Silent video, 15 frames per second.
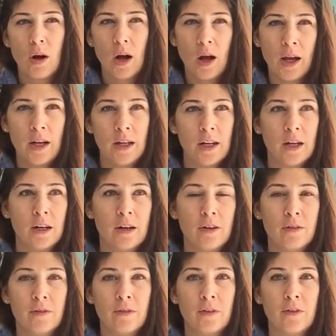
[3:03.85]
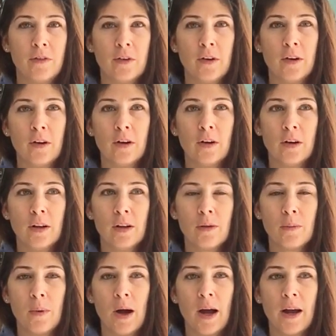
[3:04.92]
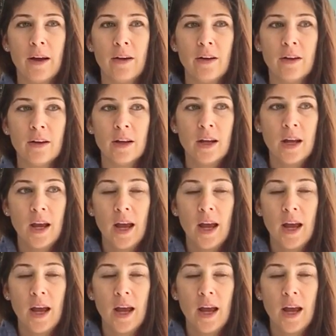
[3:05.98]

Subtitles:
kind of for a little while.